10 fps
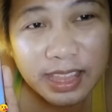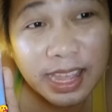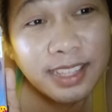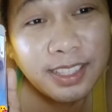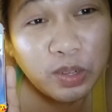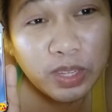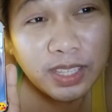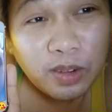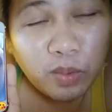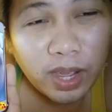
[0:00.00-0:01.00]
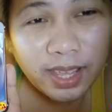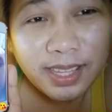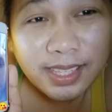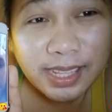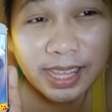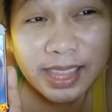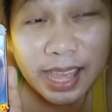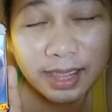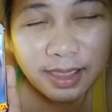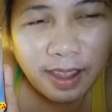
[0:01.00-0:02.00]
That's the reason why he's like
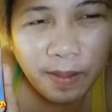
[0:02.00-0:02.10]
that